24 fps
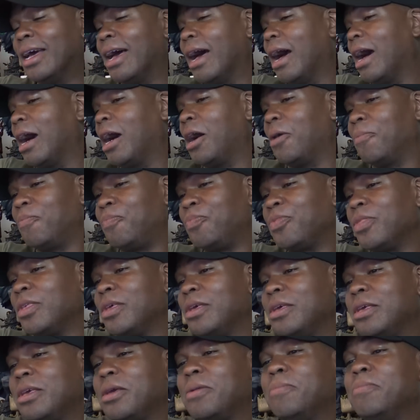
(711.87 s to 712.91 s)
Um,
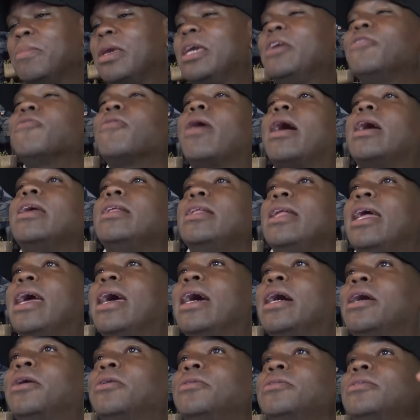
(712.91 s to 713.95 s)
me right
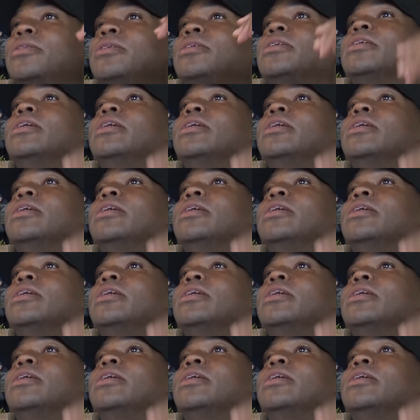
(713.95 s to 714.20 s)
now,